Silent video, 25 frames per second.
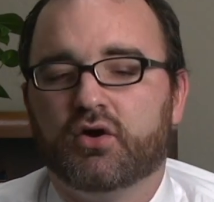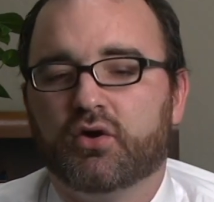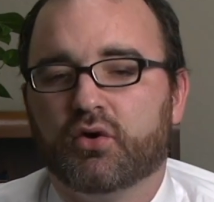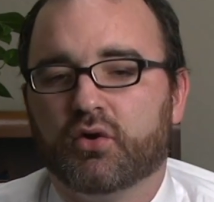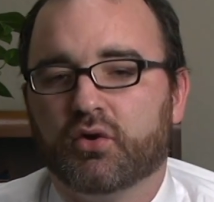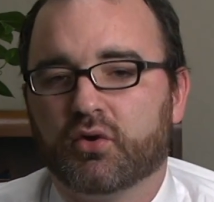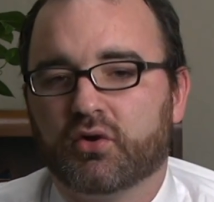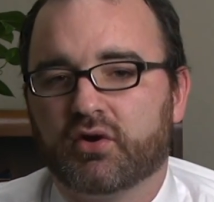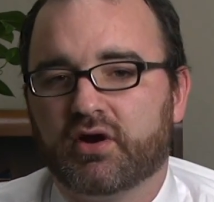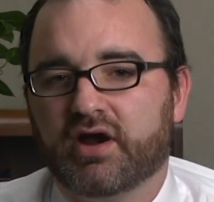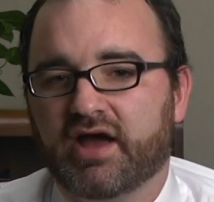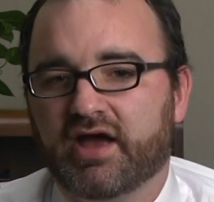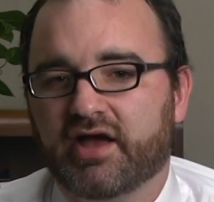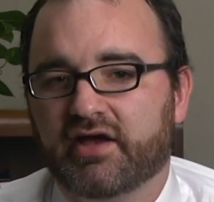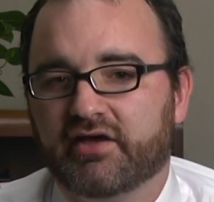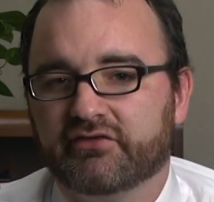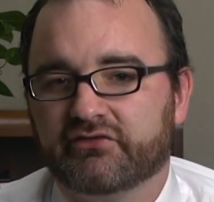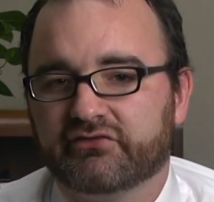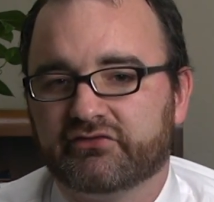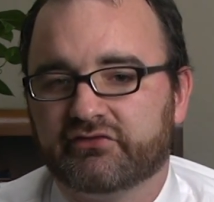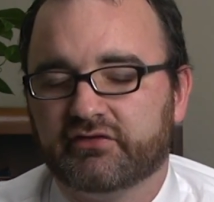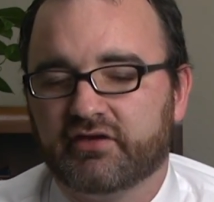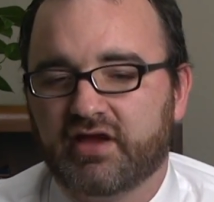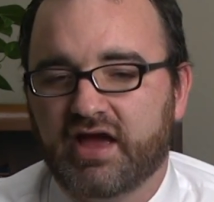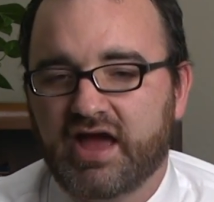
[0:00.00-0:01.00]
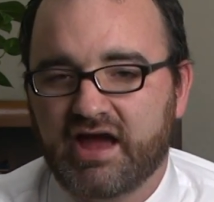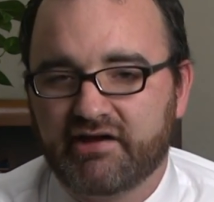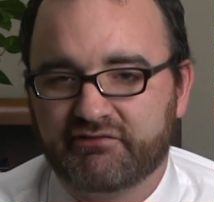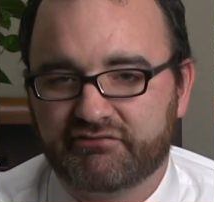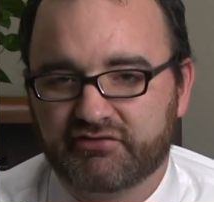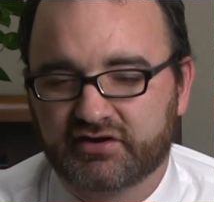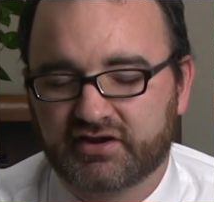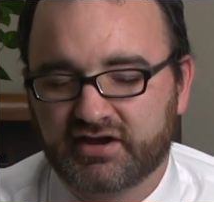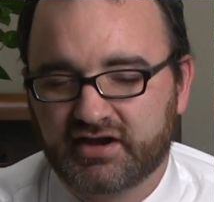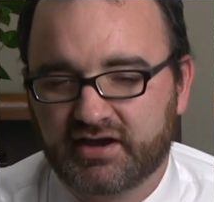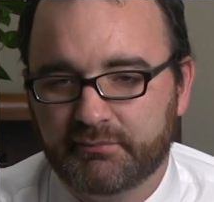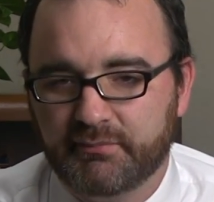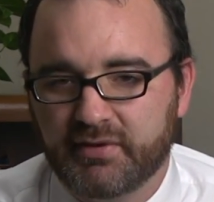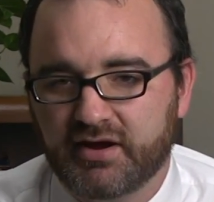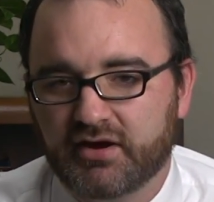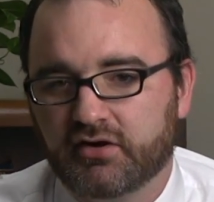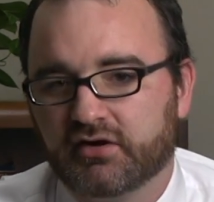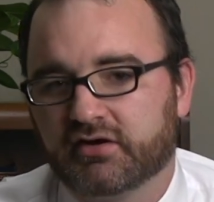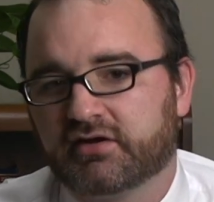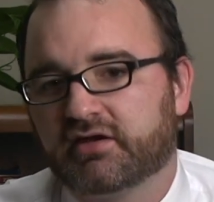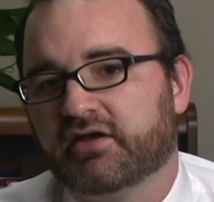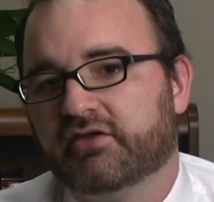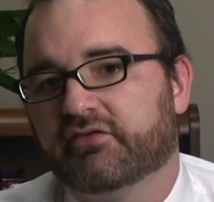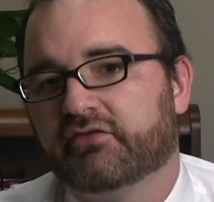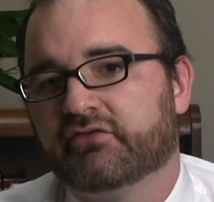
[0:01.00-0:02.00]
or as African
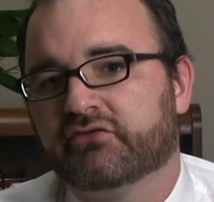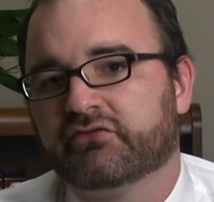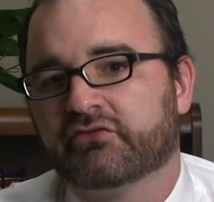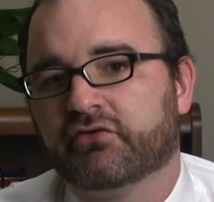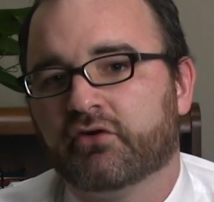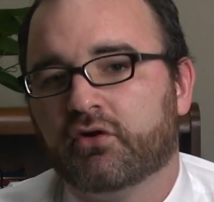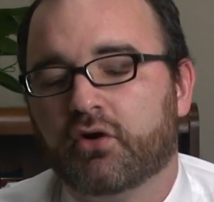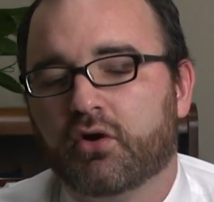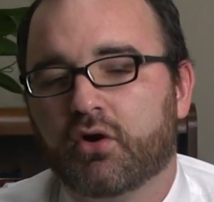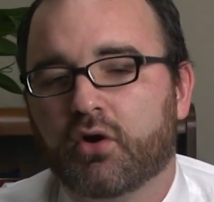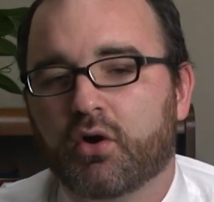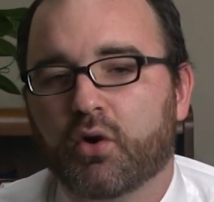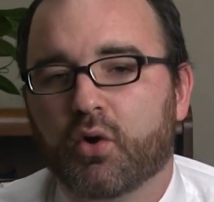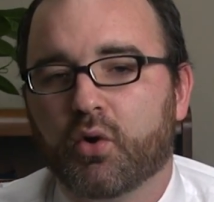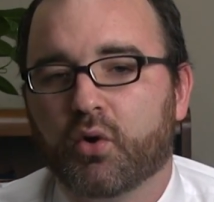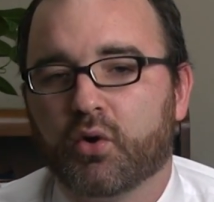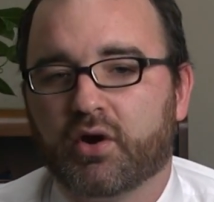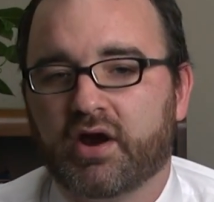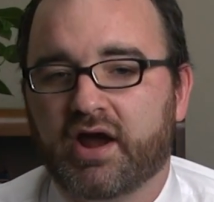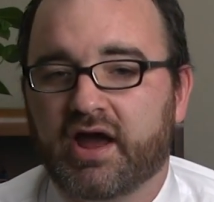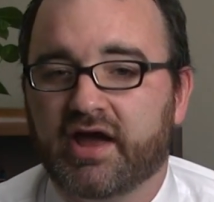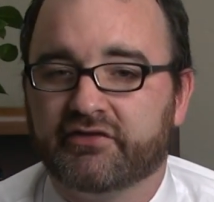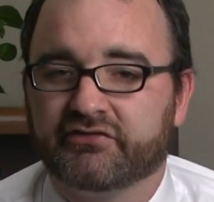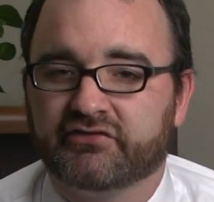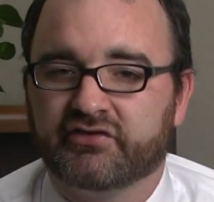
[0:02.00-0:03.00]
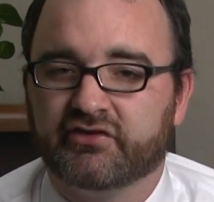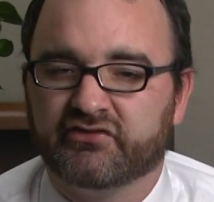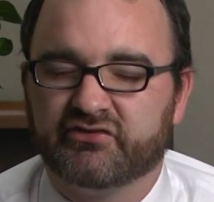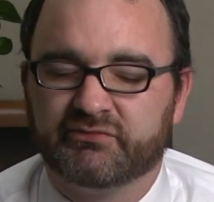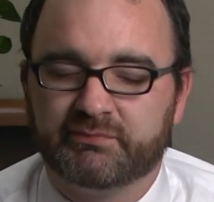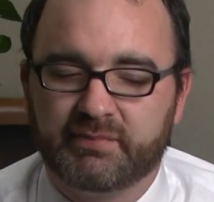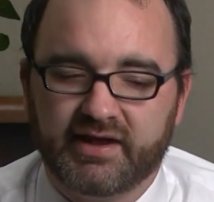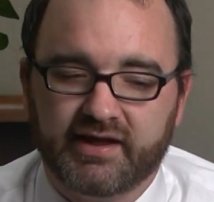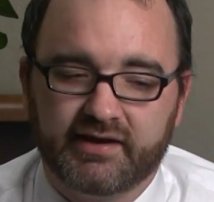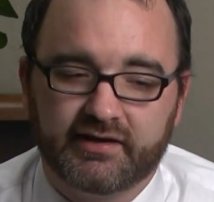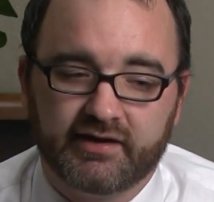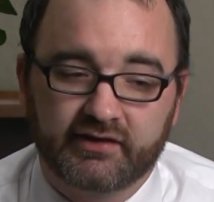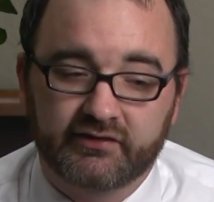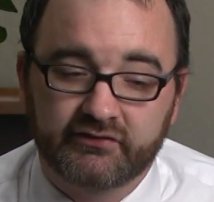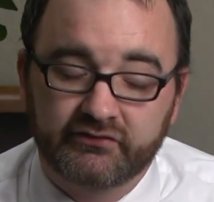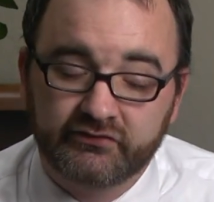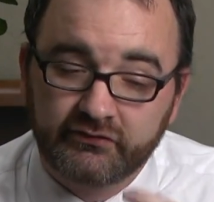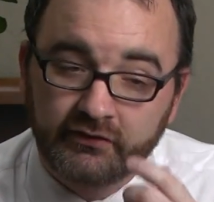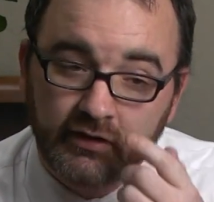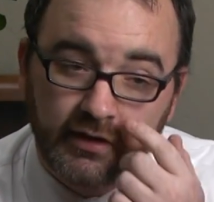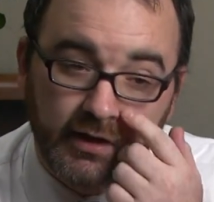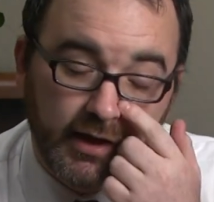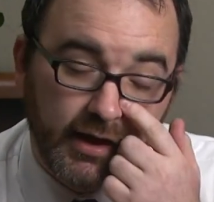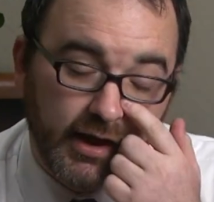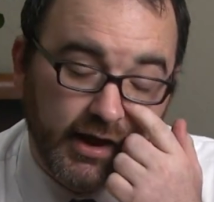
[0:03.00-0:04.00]
Americans, or as Hispanics.